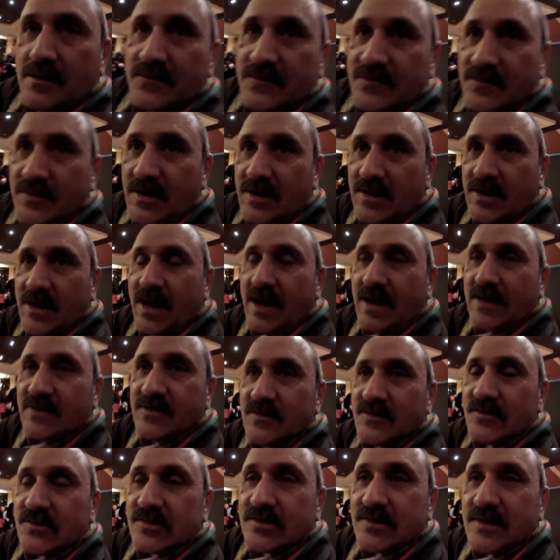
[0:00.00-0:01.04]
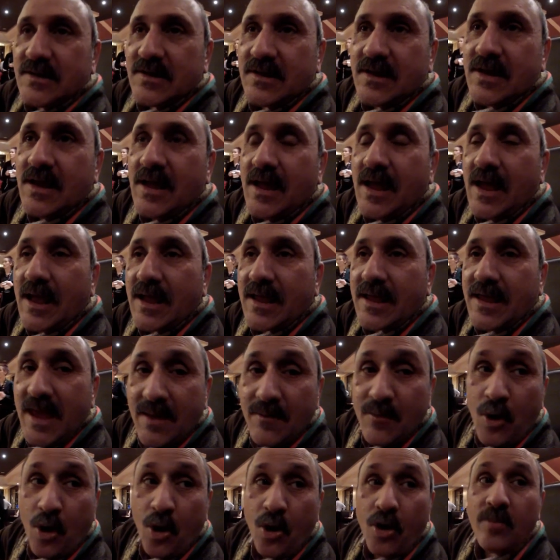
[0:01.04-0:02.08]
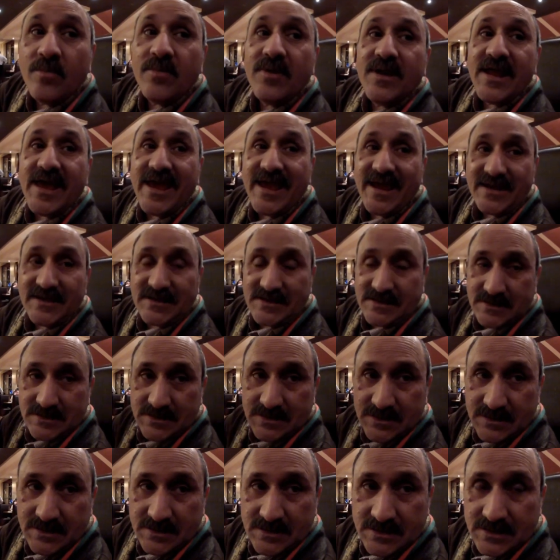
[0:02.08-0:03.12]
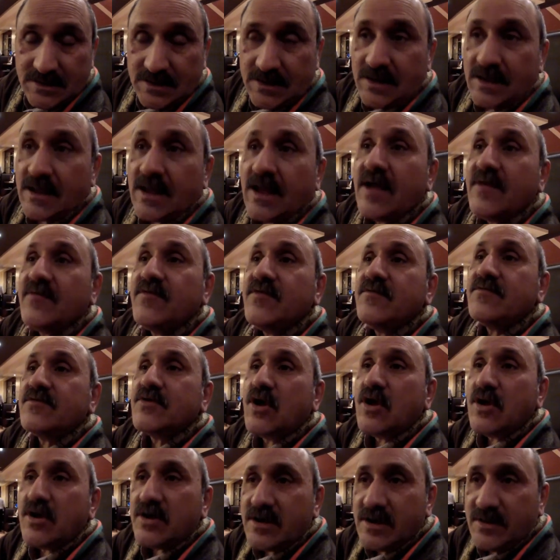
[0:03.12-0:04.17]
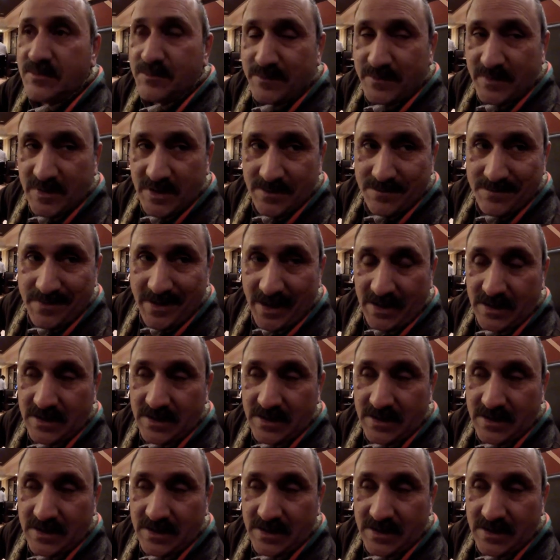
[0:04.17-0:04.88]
Son, I just came home late and she was already in bed.